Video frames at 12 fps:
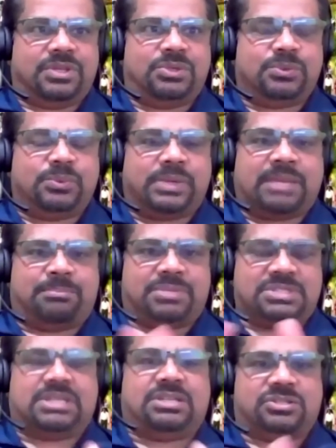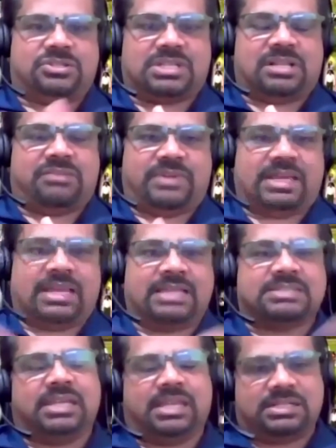you can present yourself
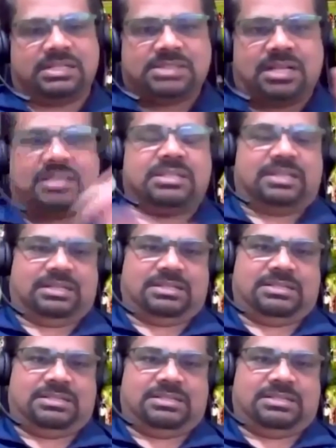as a consultant.